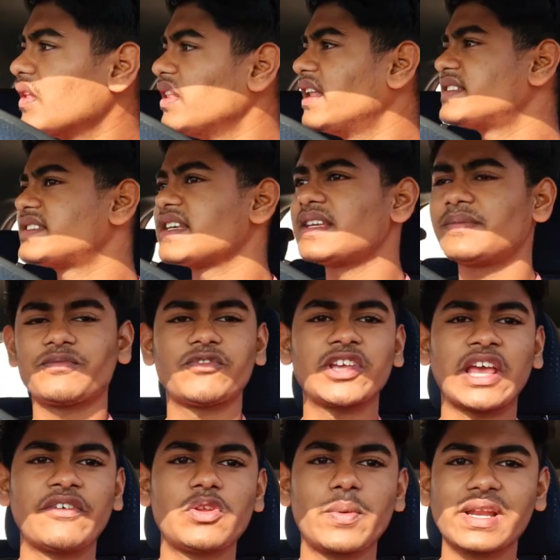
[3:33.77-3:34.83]
Let's see.
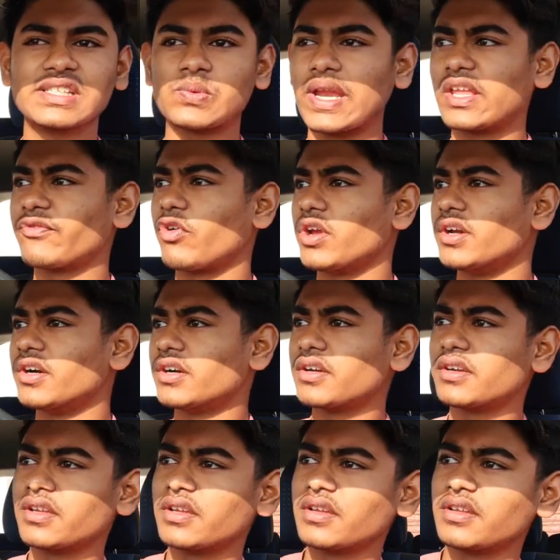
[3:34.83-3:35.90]
Everyone is waiting for here.
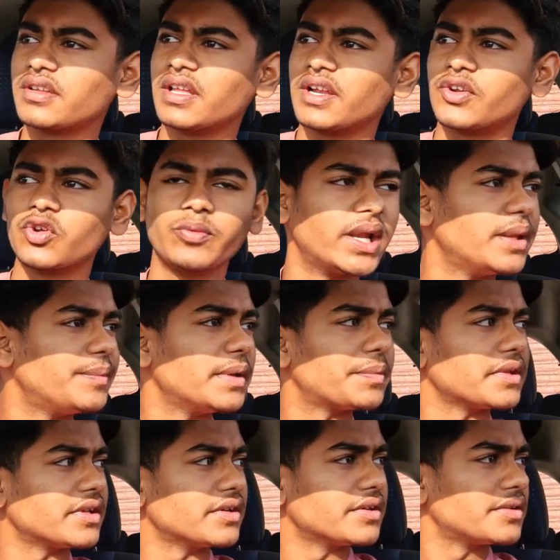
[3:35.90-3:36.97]
Too many
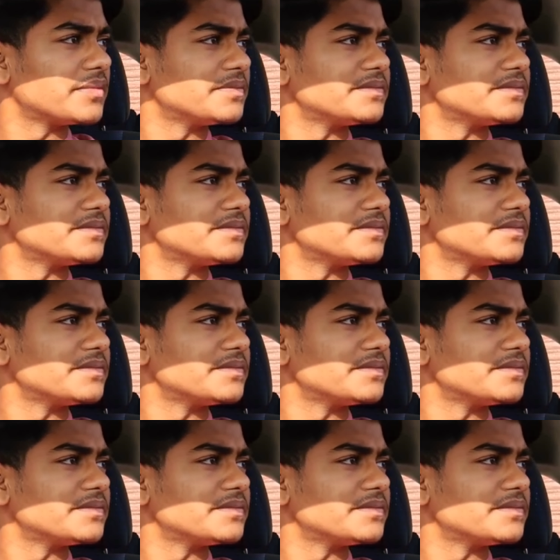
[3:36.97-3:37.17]
people here.